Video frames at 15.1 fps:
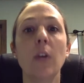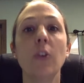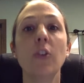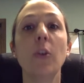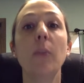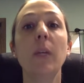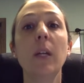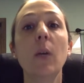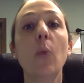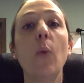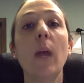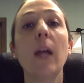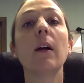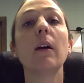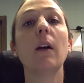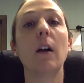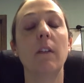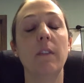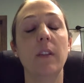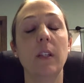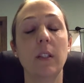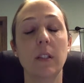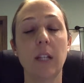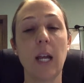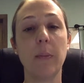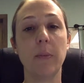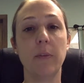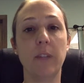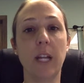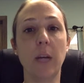So be aware of this
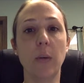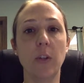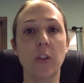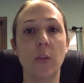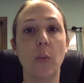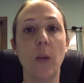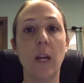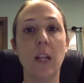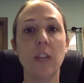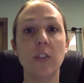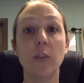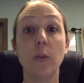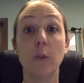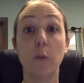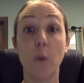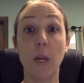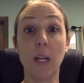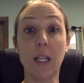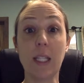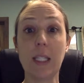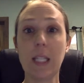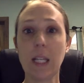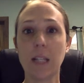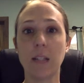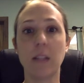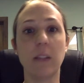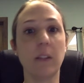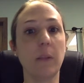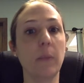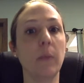type of language and ways to avoid it.
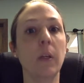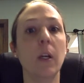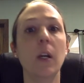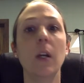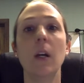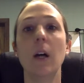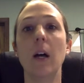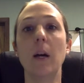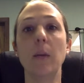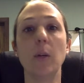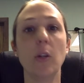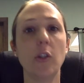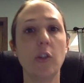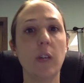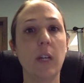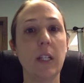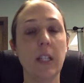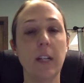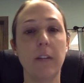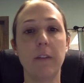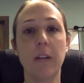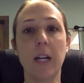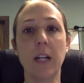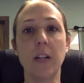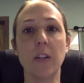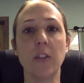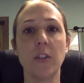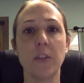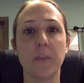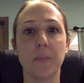Sexism, cultural
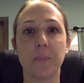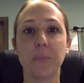identifiers.